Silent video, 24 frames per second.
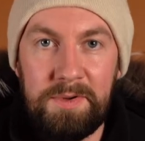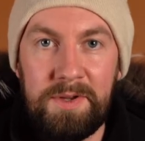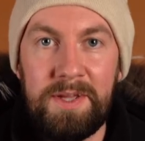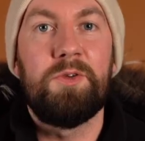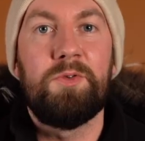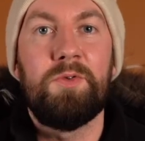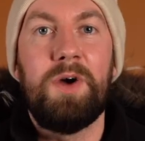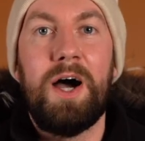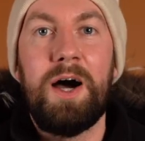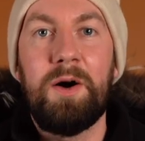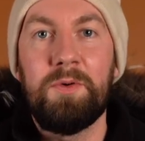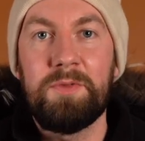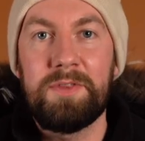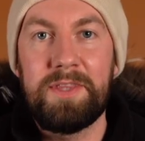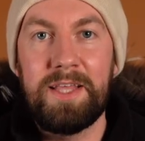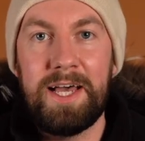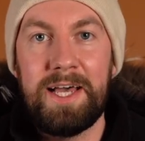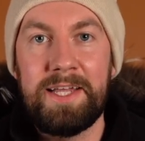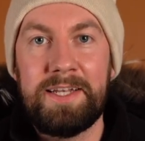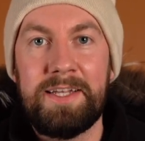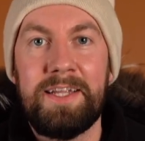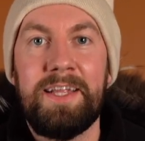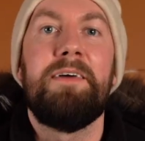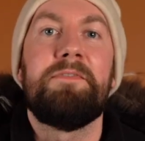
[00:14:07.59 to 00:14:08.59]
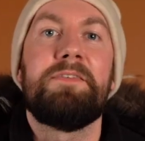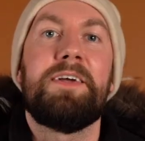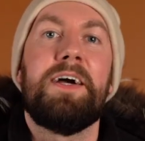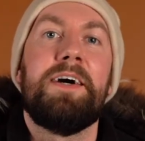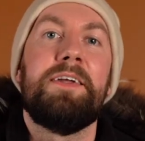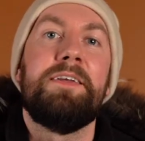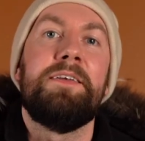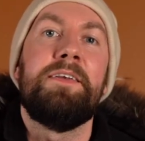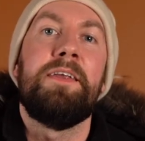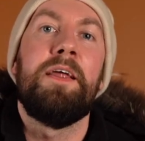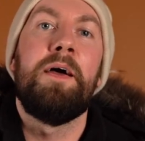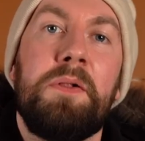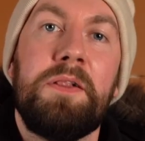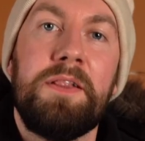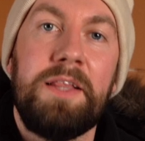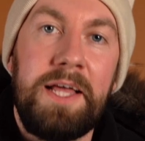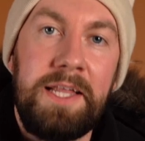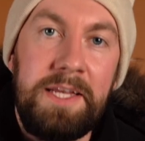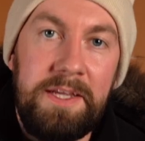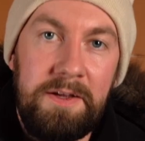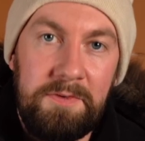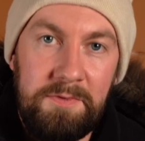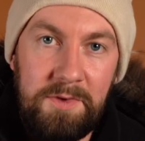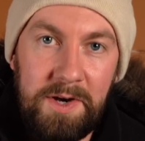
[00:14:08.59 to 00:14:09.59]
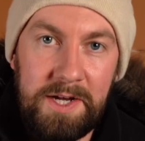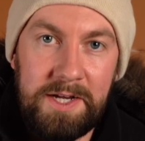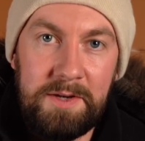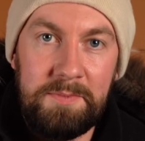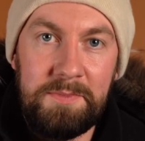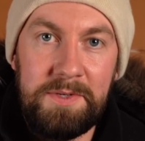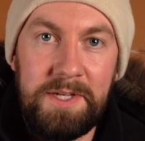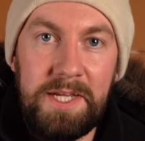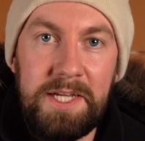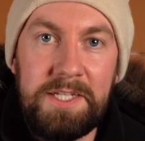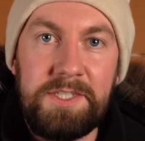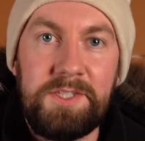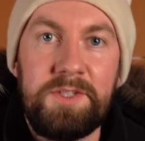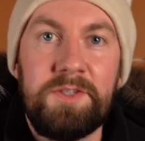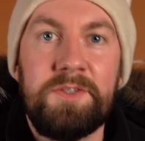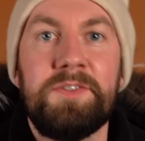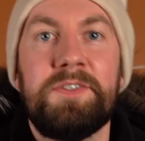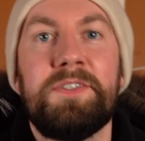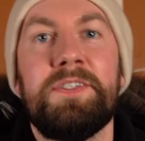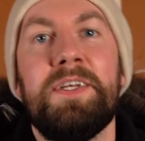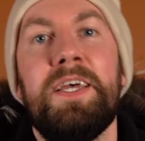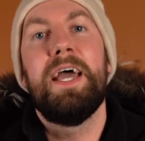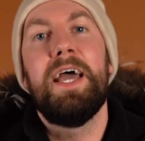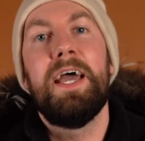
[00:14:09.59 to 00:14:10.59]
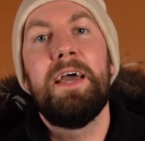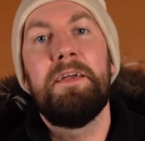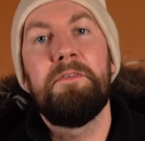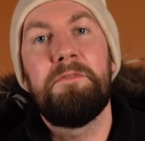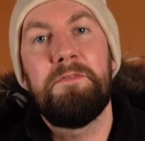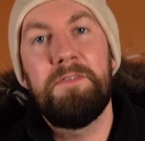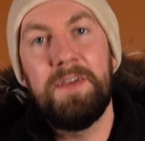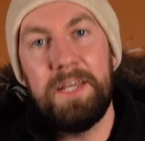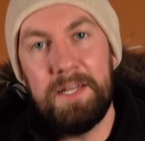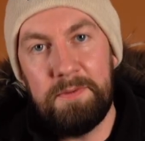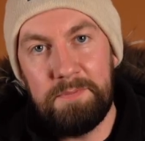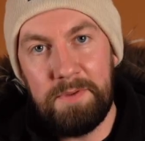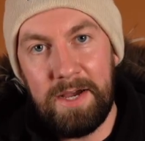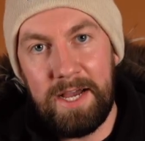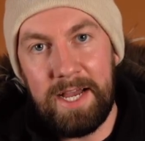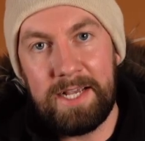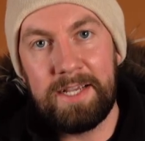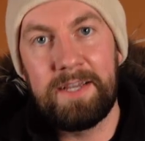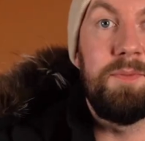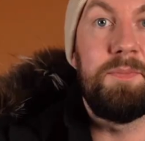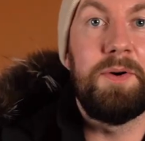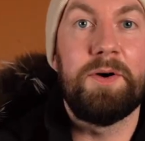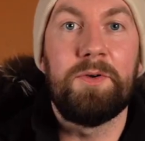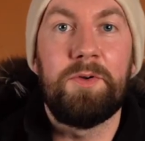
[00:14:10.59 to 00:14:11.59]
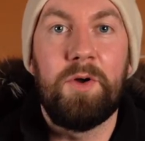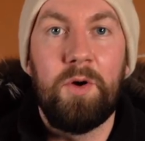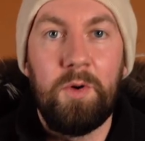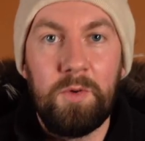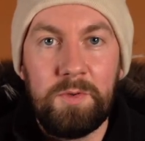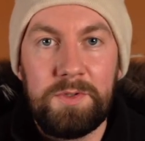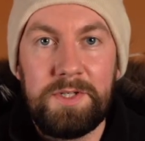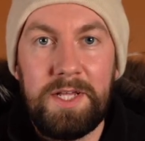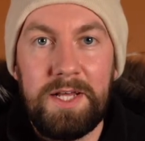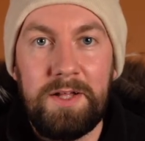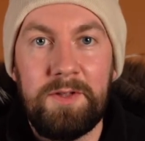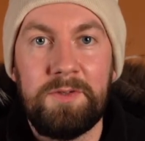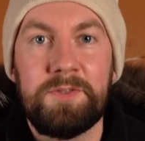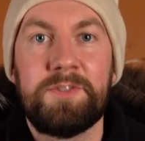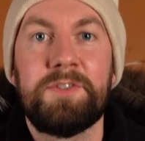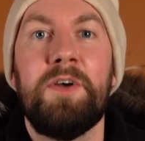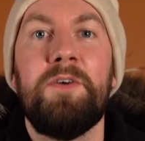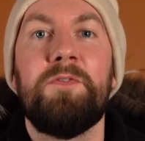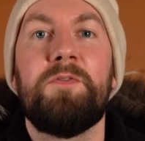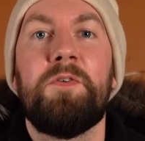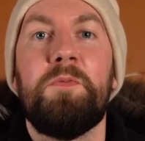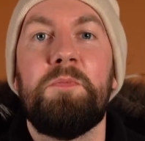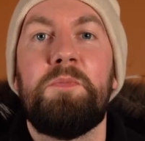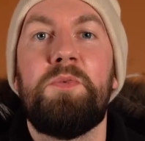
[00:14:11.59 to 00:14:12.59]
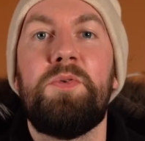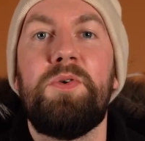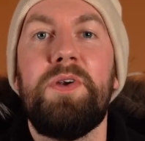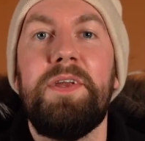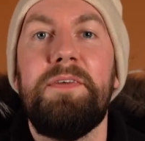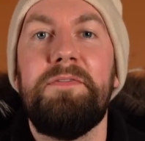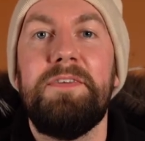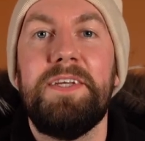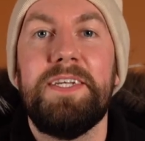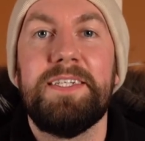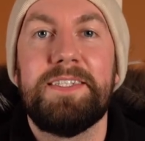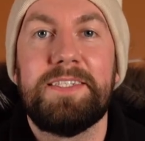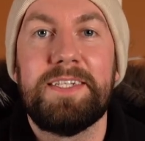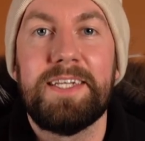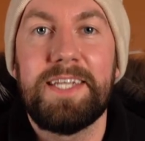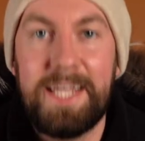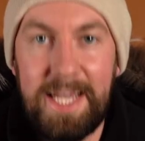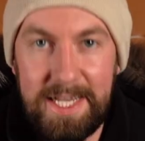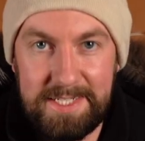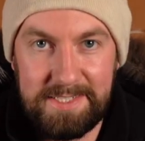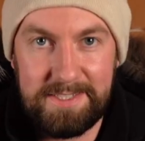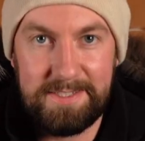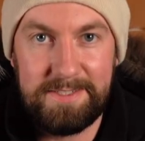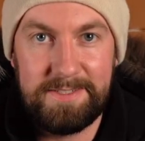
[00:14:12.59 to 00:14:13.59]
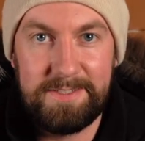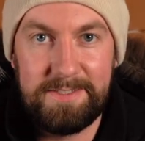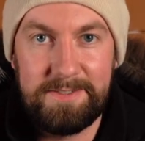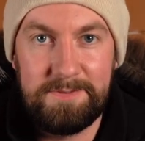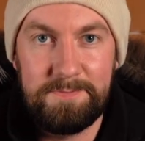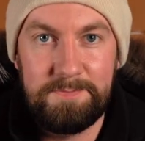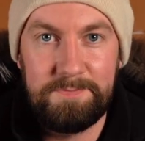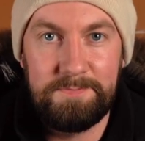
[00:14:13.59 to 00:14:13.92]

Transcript: Throughout that, I've gotten plenty of recommendations and feedback about hotels from previous guests.